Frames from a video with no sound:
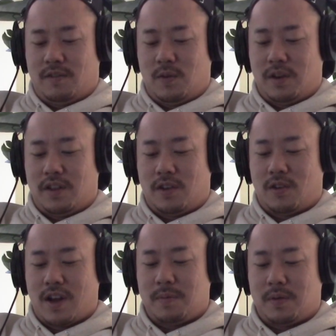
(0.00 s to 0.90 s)
everyone and their
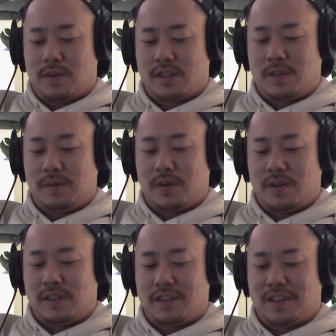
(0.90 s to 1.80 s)
grandma wants to be a
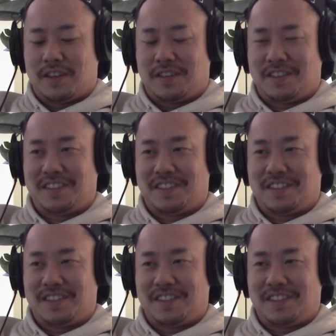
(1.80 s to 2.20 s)
realtor now.